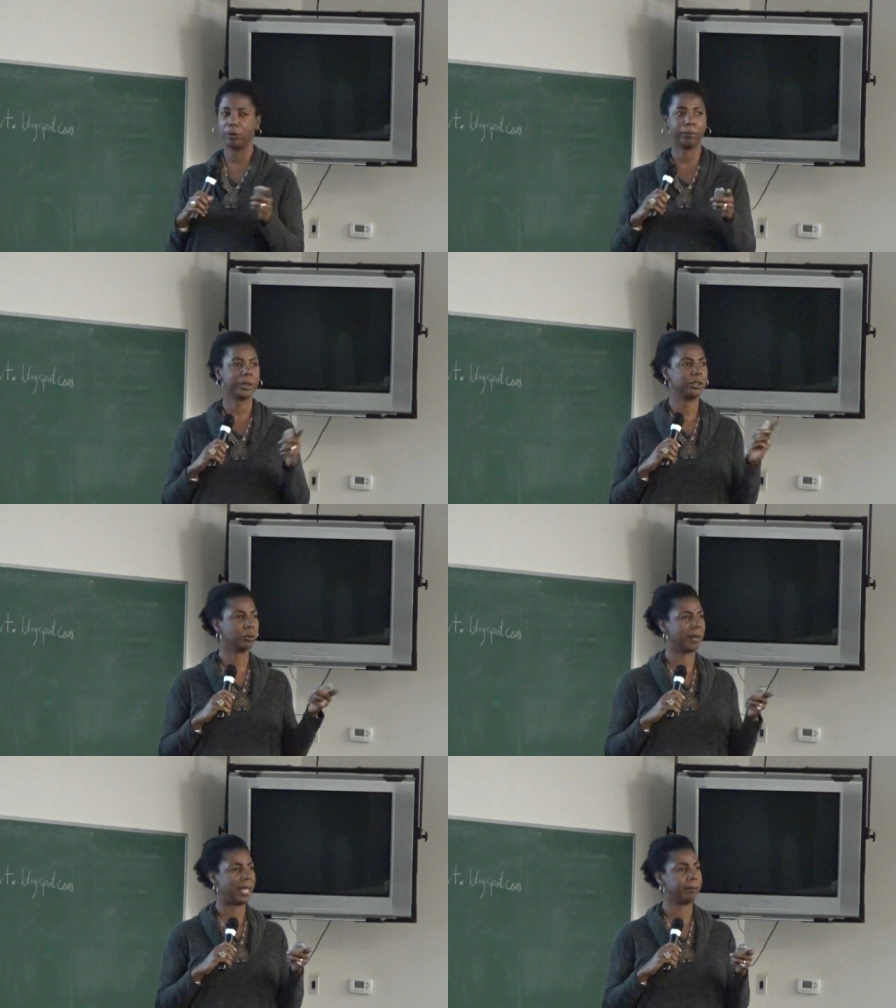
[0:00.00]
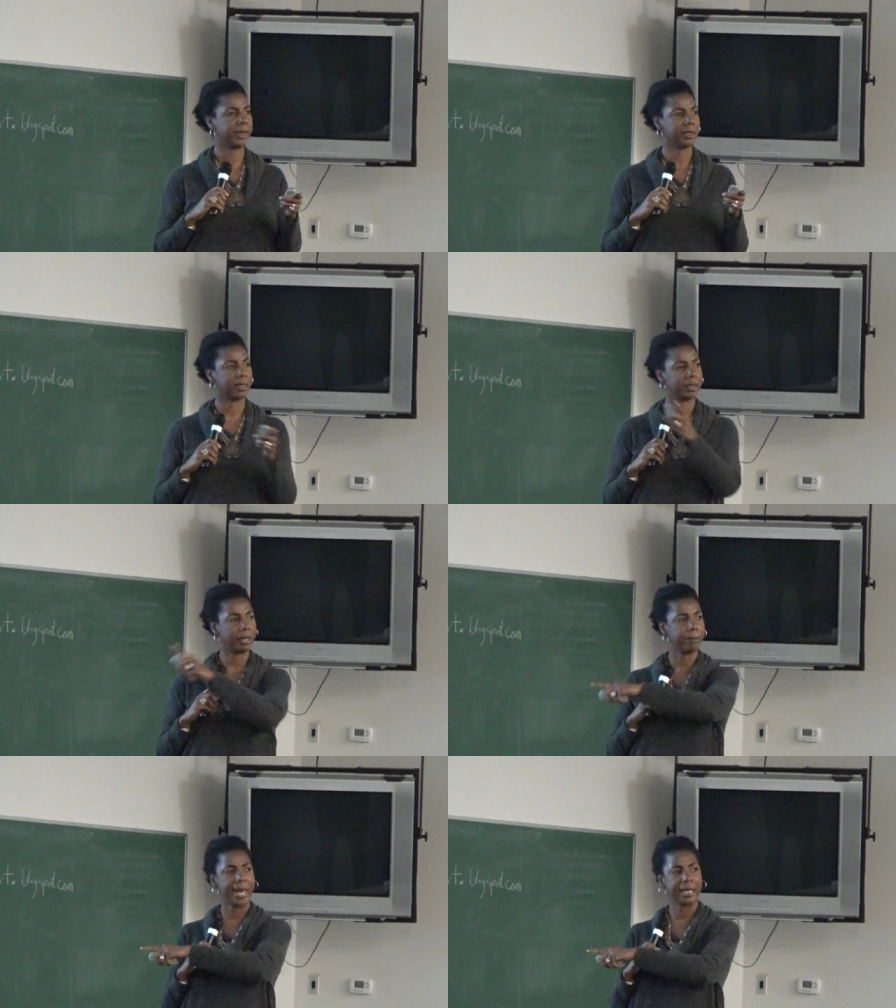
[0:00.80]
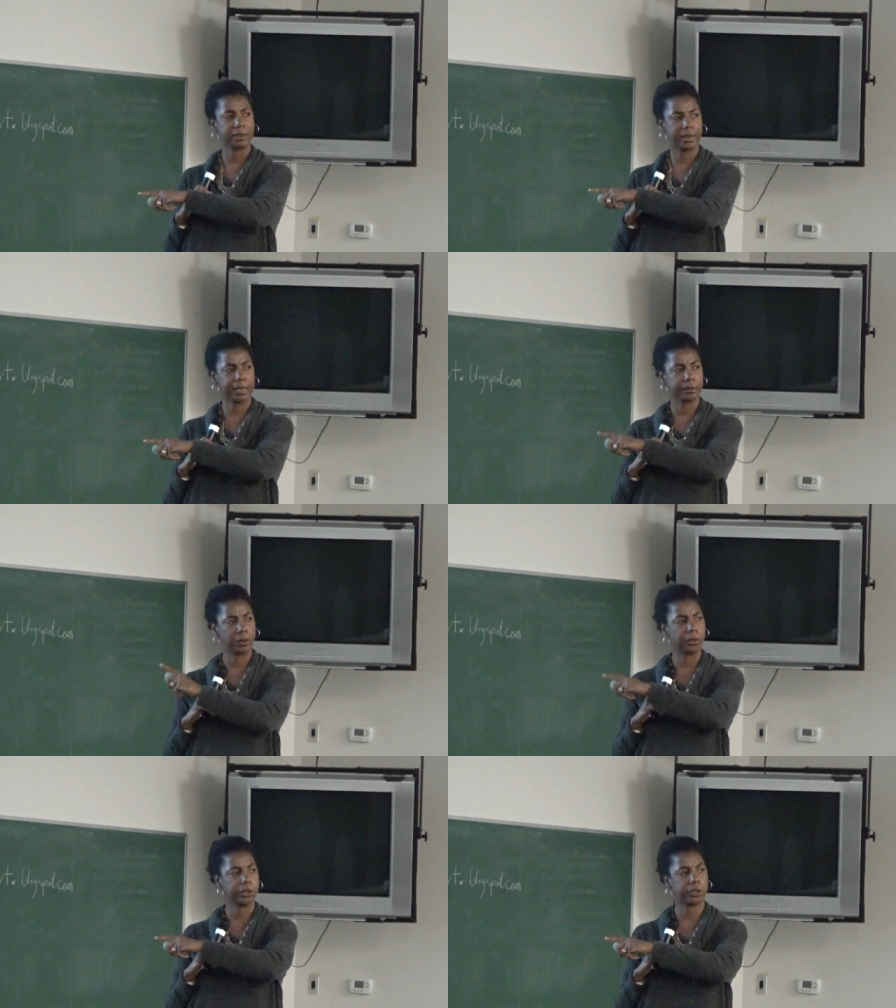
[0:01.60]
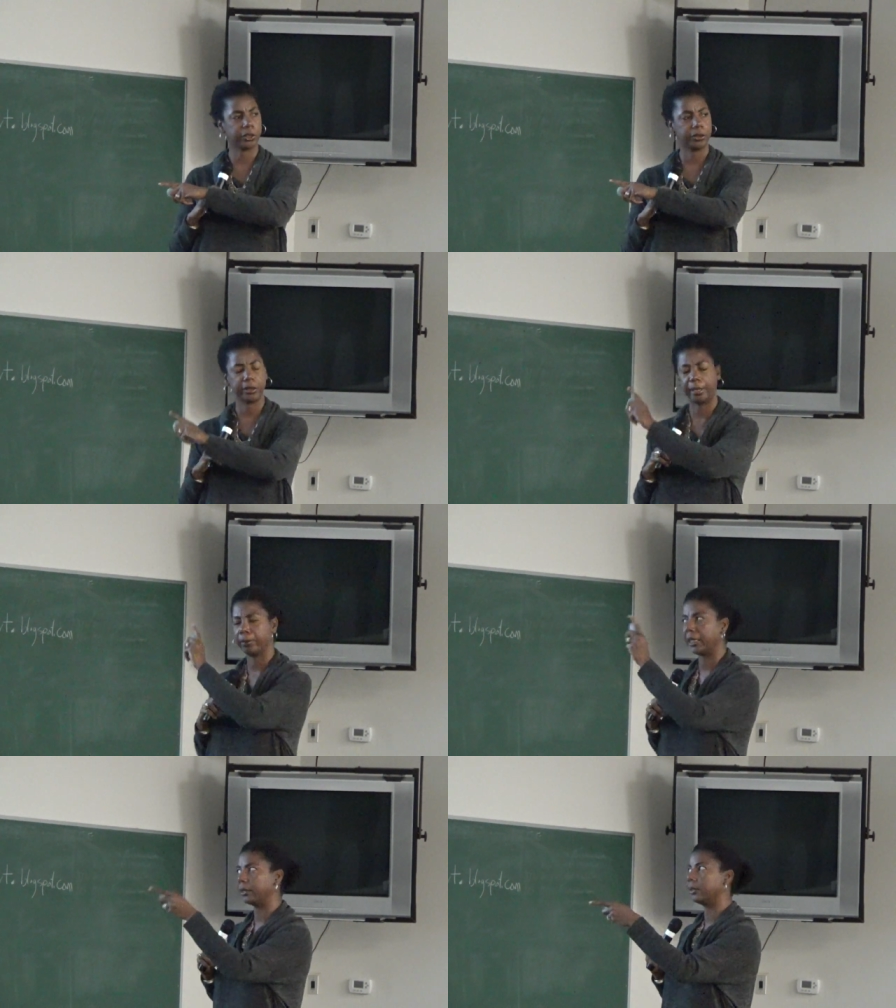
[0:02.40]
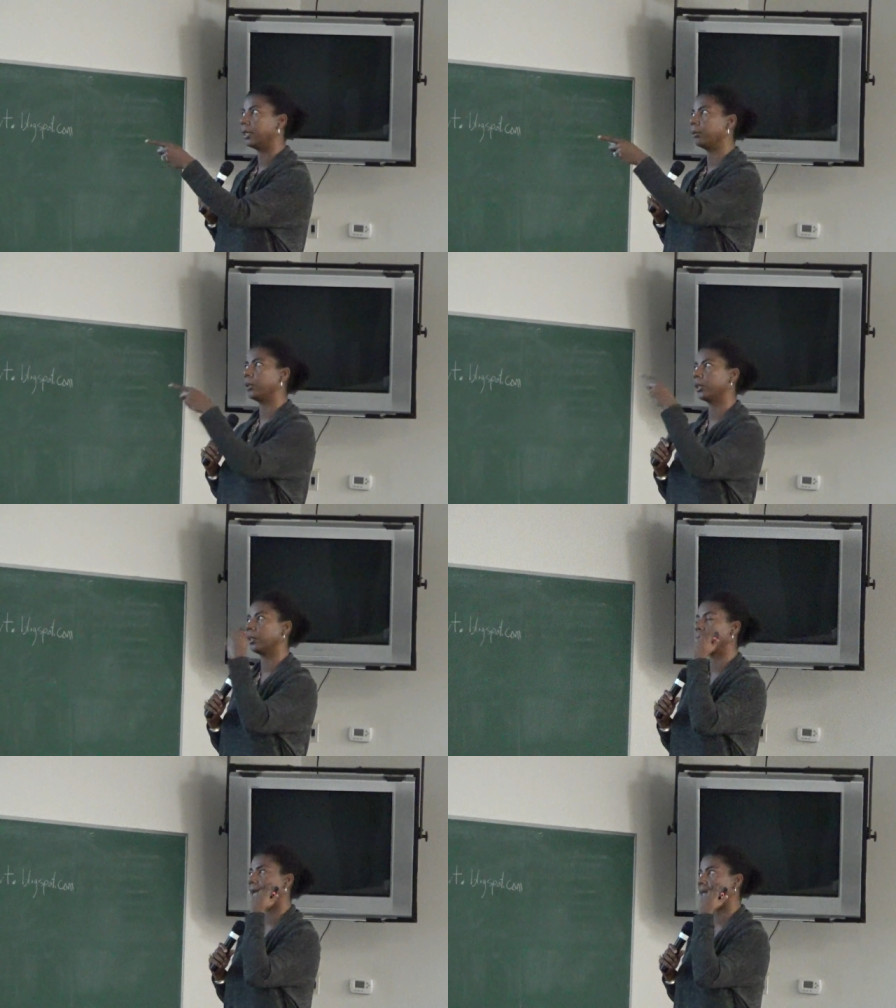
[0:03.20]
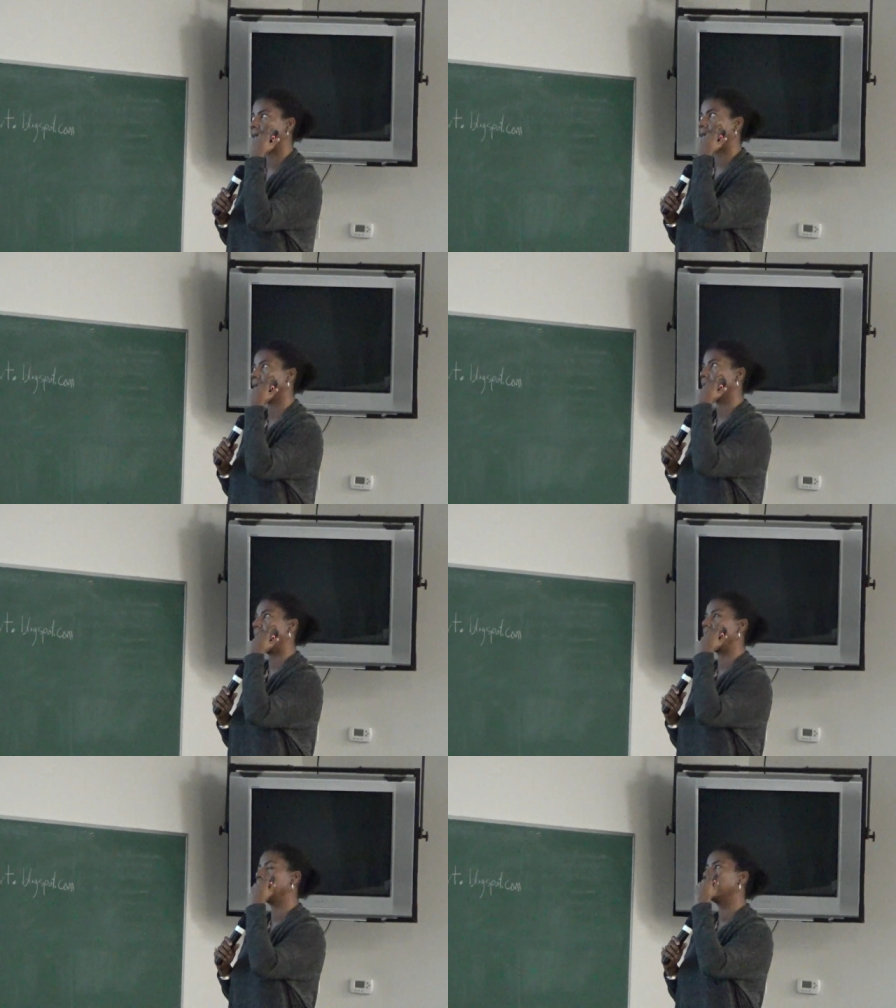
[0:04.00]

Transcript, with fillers: please remind me to come back to that because I want to show you that, but I, I want to go past that for now.